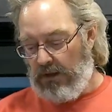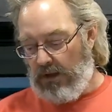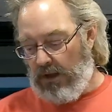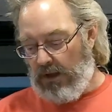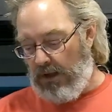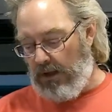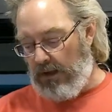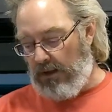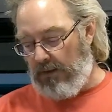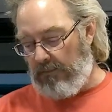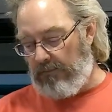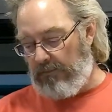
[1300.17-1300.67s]

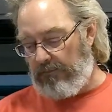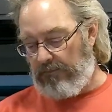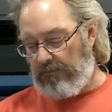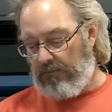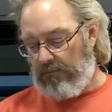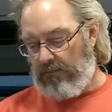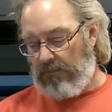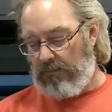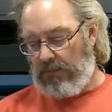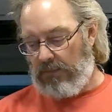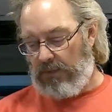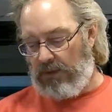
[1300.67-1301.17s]

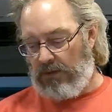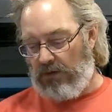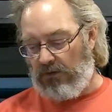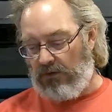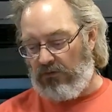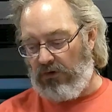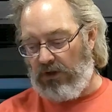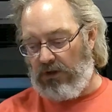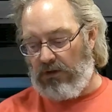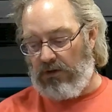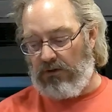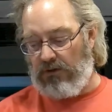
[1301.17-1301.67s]
The
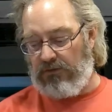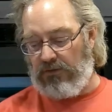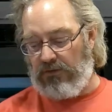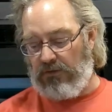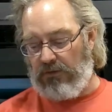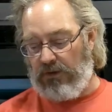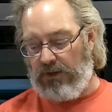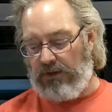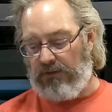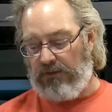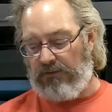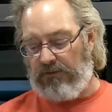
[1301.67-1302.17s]
trick also
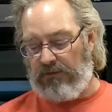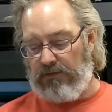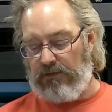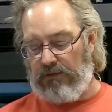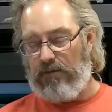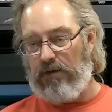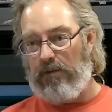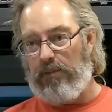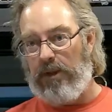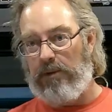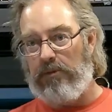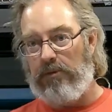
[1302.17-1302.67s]
is
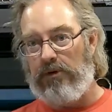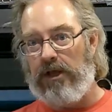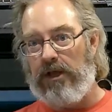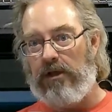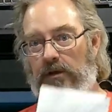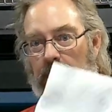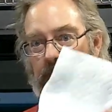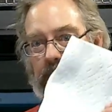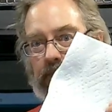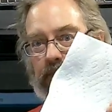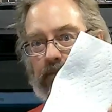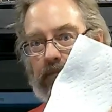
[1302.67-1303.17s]
paper
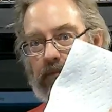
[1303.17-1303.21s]
towel.